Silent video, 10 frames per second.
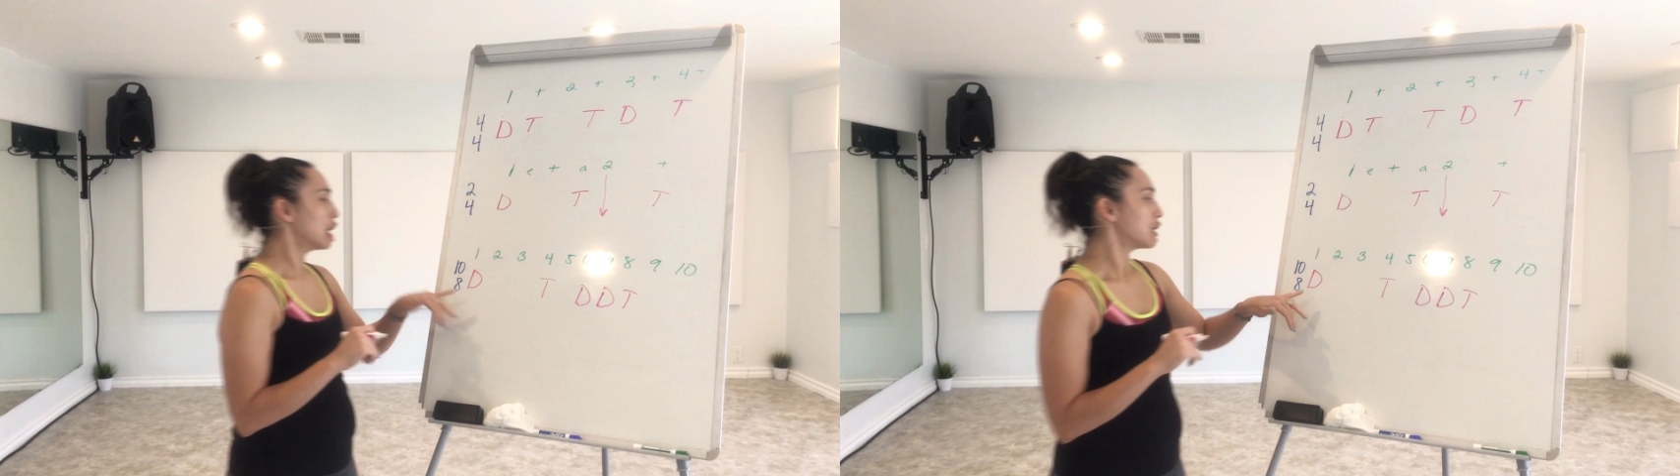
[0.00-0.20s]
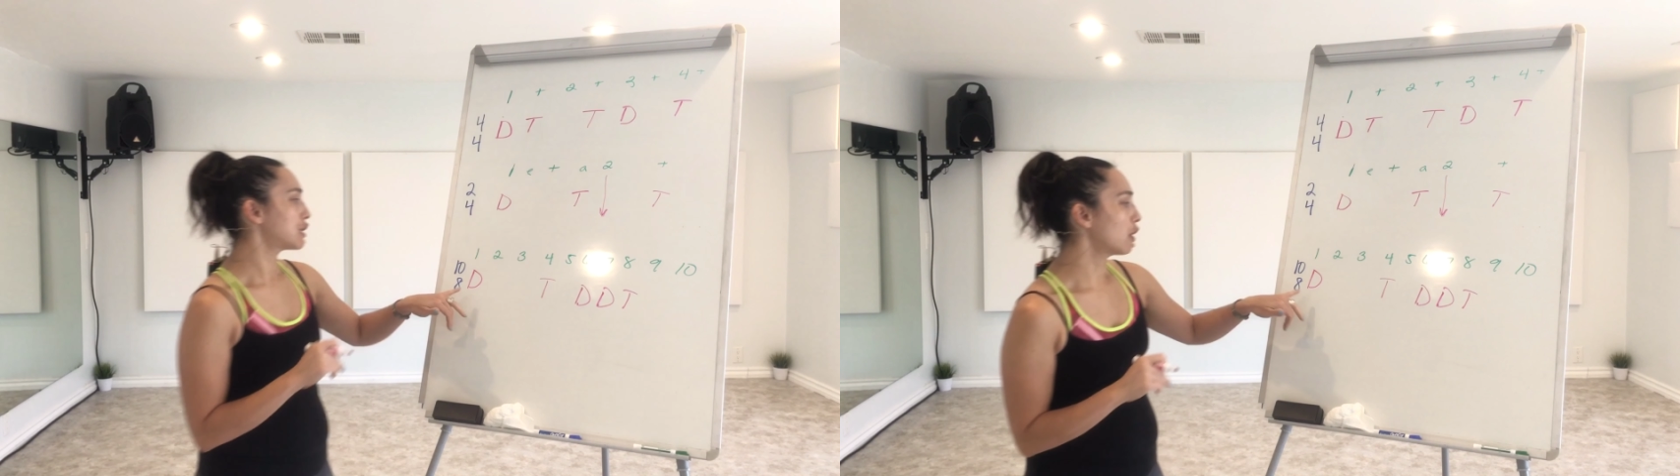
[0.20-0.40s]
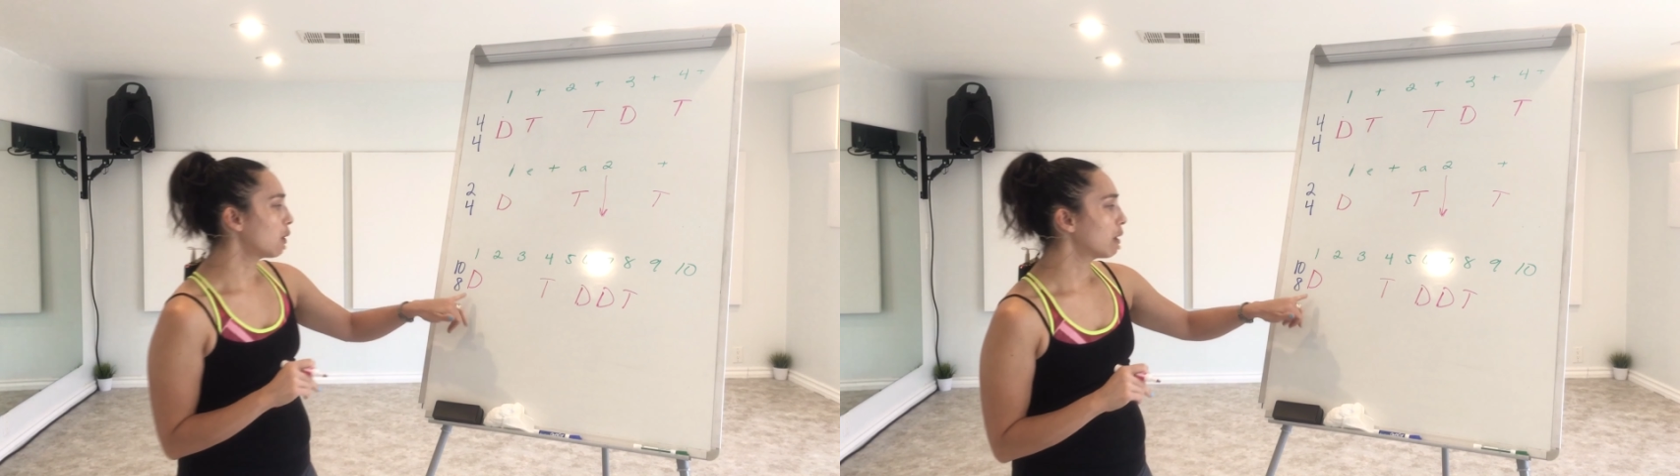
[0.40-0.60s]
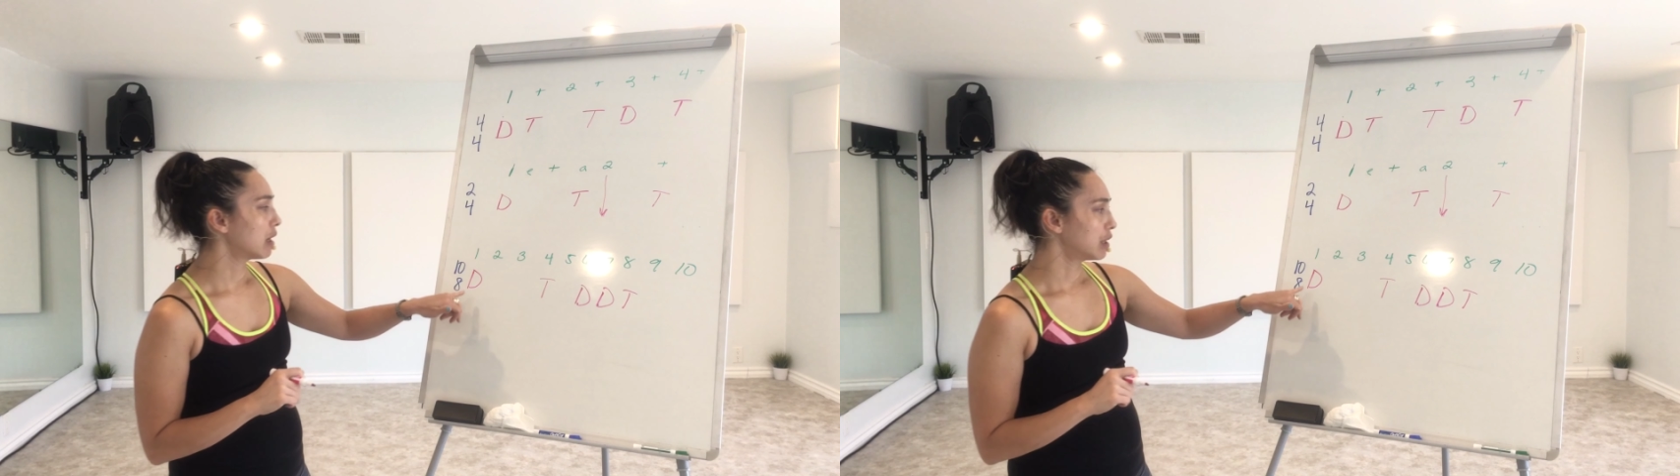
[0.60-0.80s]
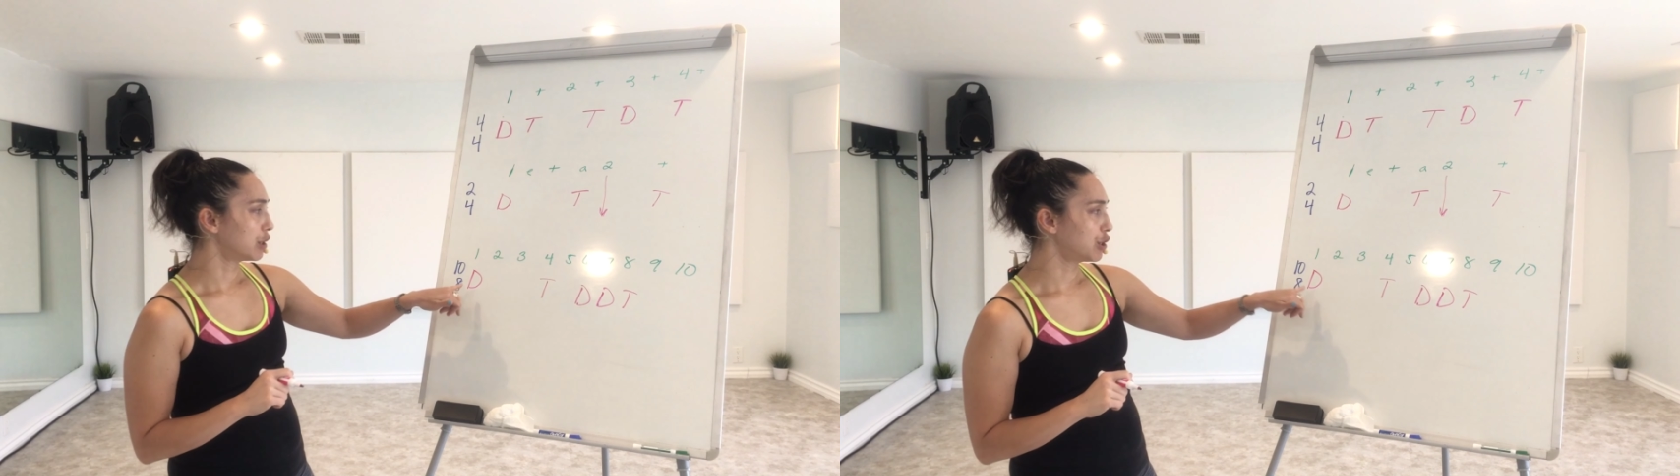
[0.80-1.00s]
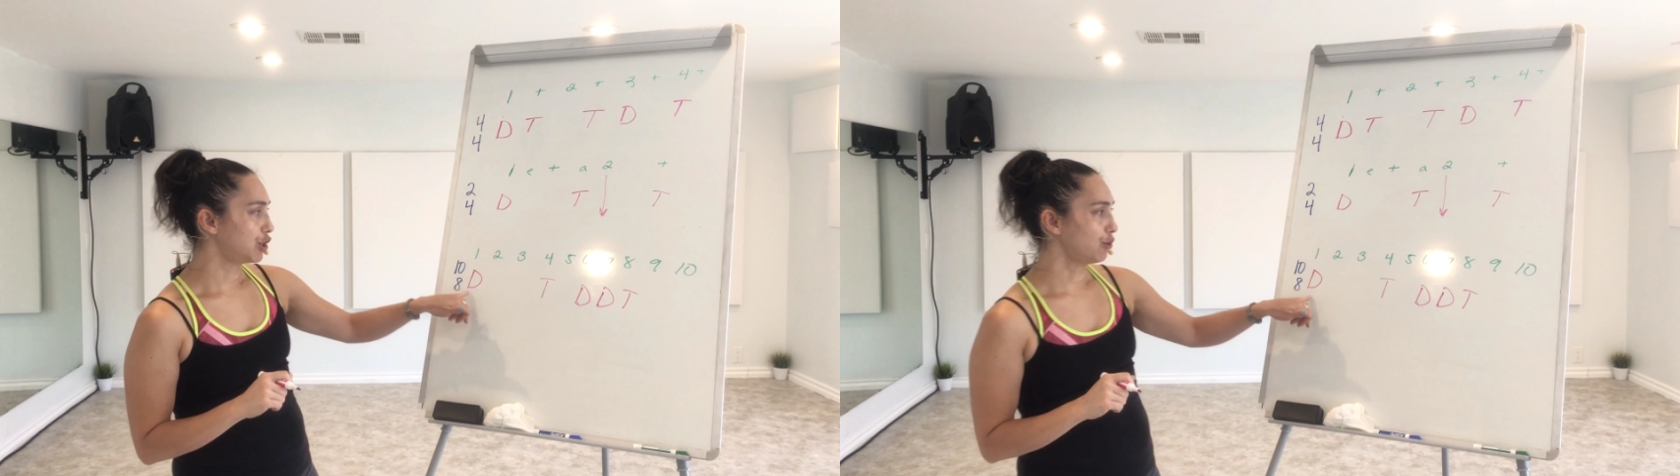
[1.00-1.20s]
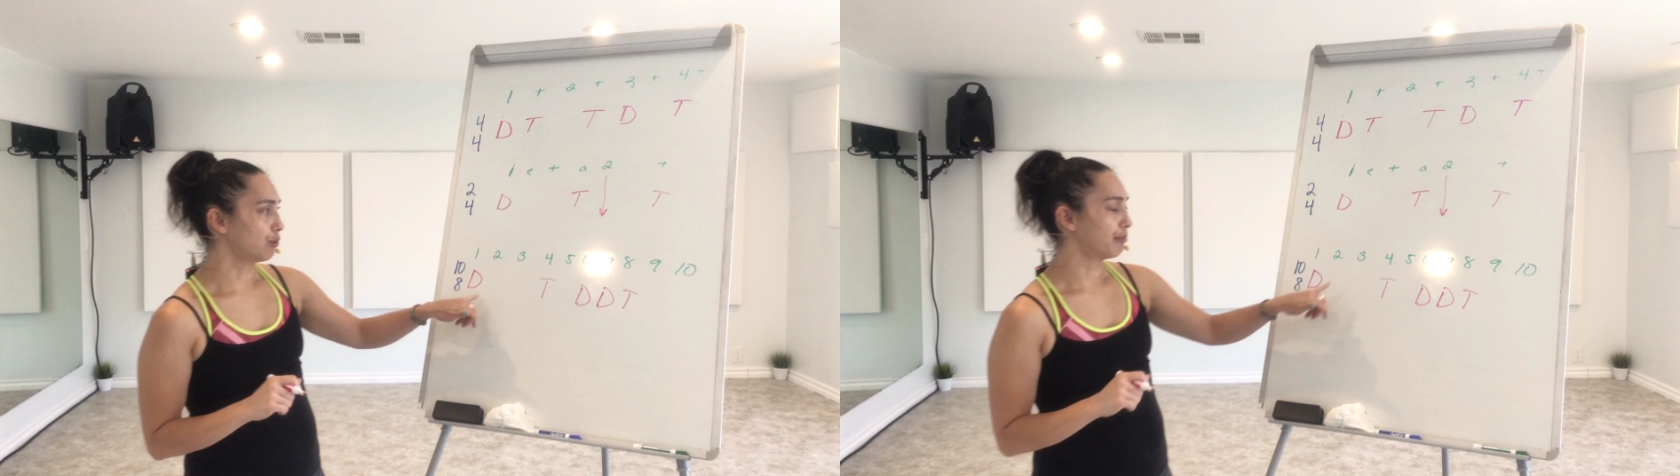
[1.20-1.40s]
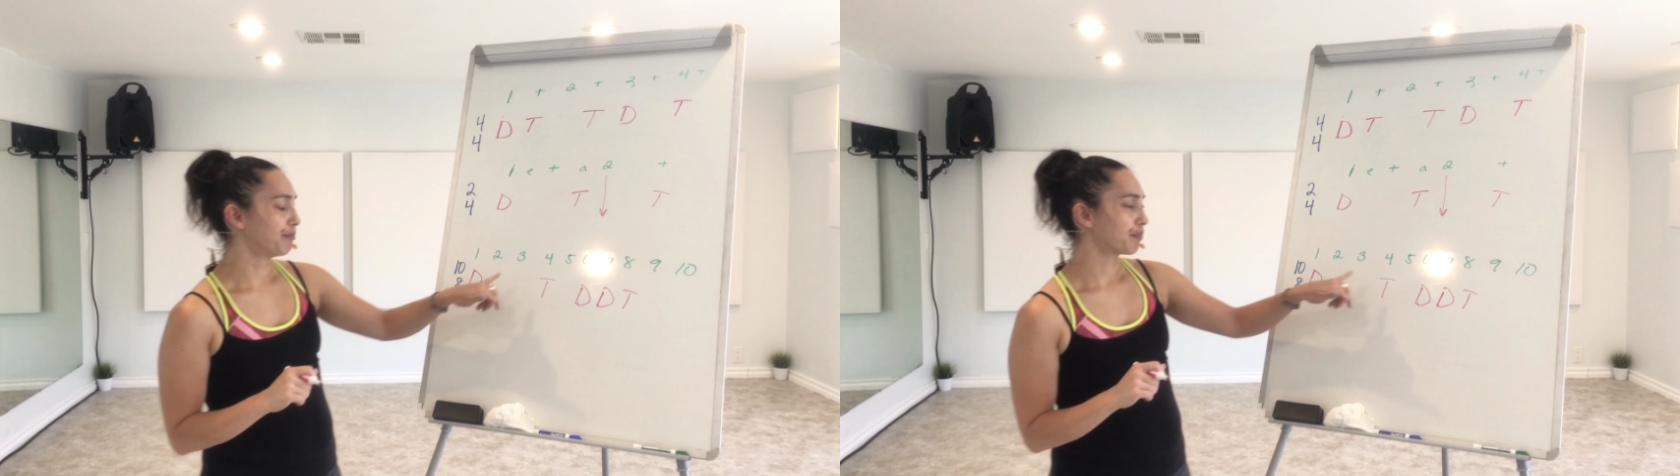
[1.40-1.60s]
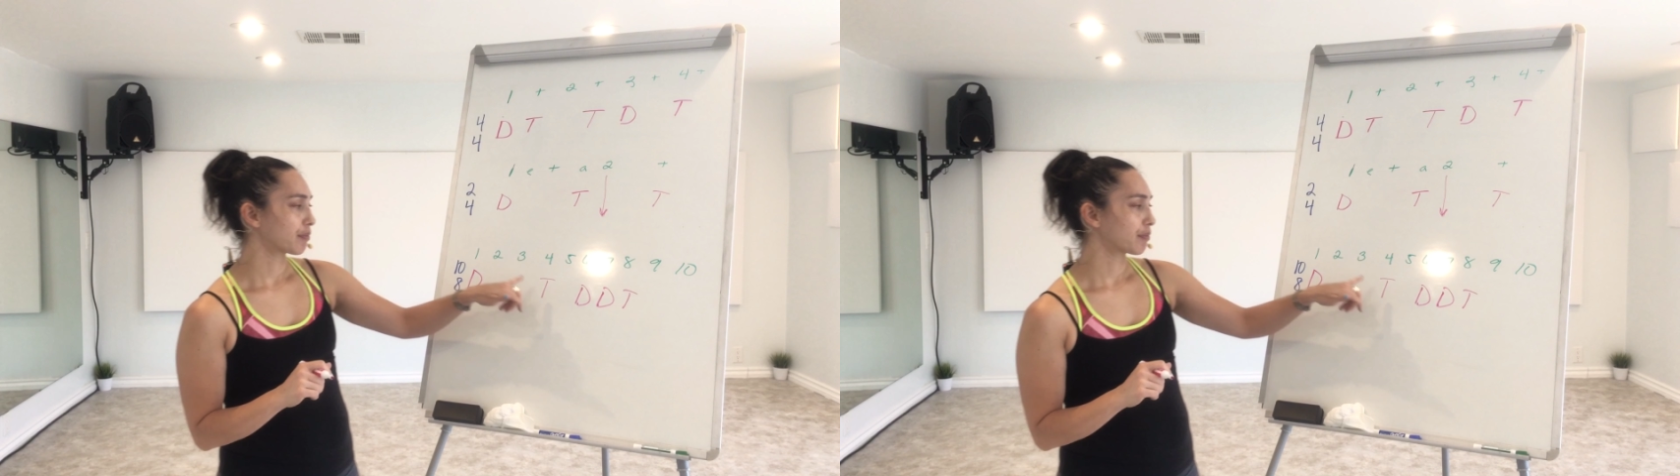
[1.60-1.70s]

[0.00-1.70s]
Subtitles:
So, doom,